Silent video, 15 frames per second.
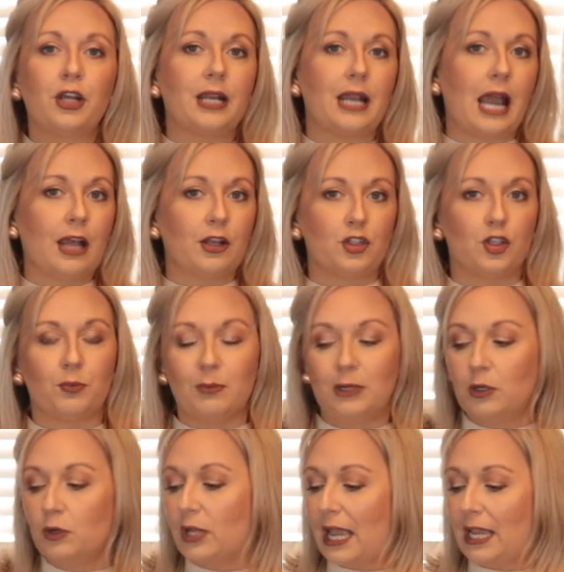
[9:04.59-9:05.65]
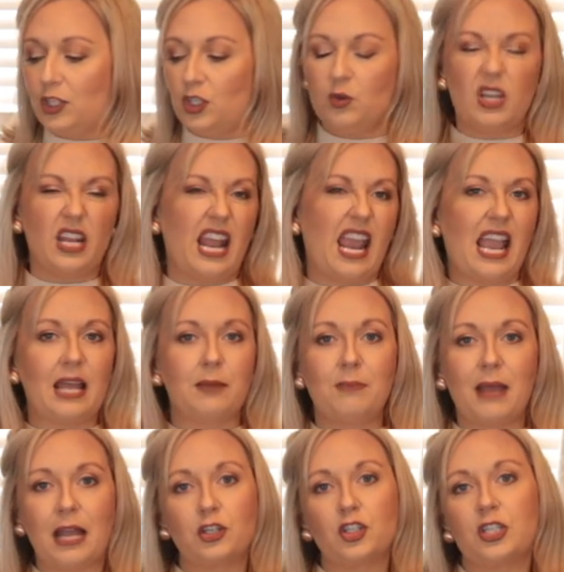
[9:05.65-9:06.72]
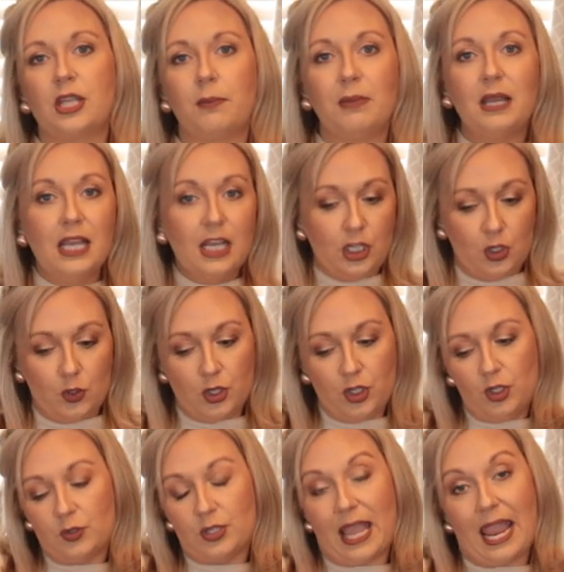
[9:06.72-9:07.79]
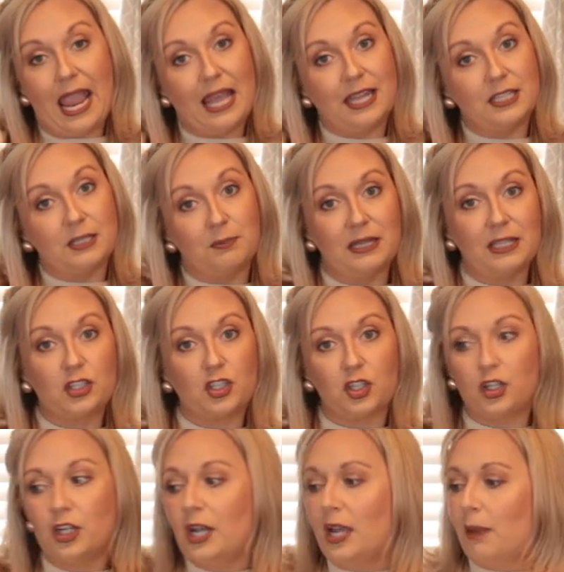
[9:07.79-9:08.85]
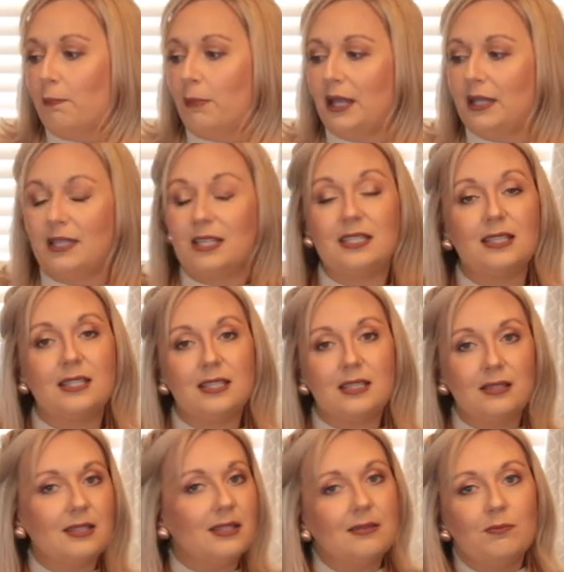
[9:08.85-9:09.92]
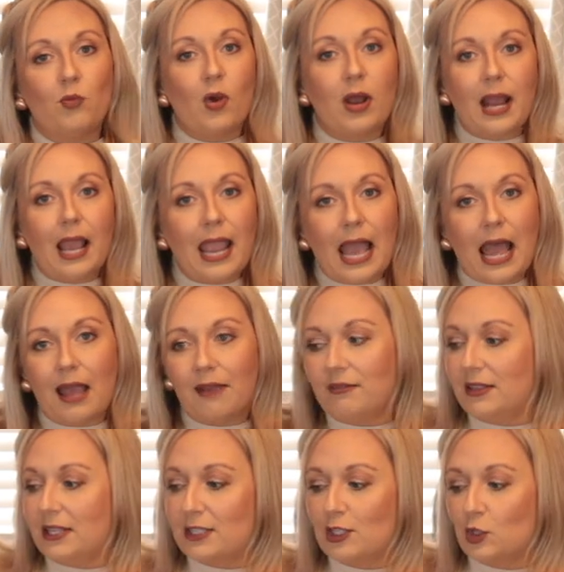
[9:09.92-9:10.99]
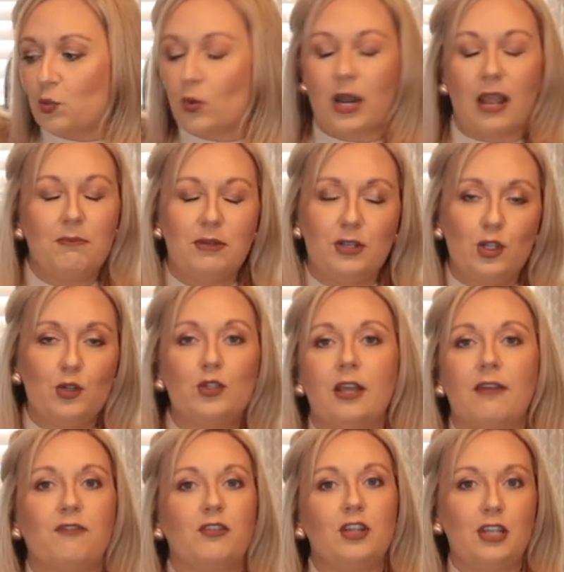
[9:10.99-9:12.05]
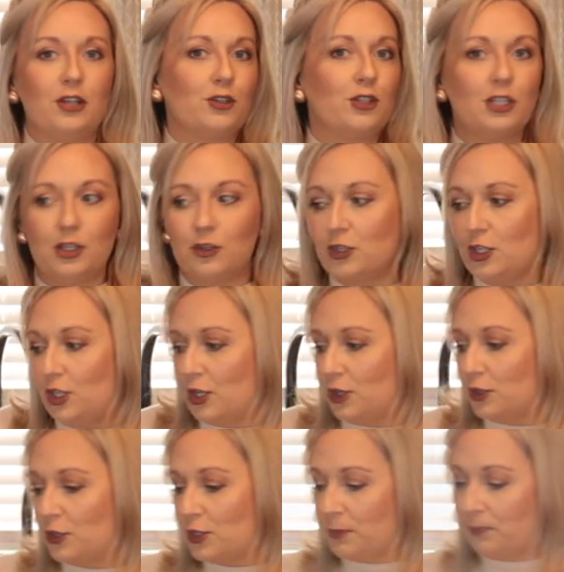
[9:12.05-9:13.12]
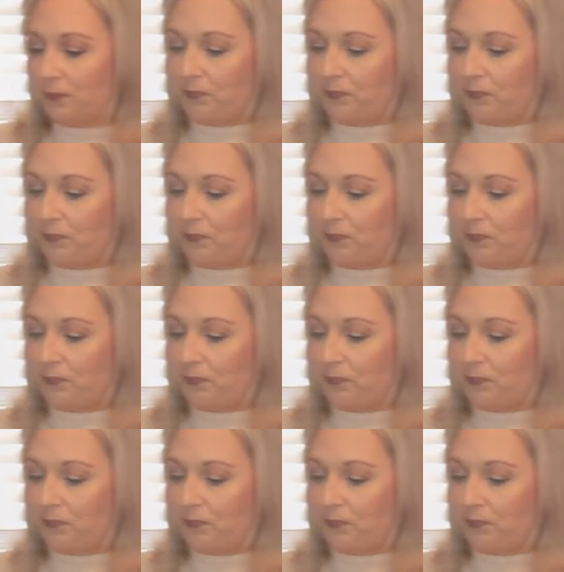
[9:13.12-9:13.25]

and add your milk and you can hand mash them. You can use a hand mixer, but this is what I have and this is what I've been using for years and years and years.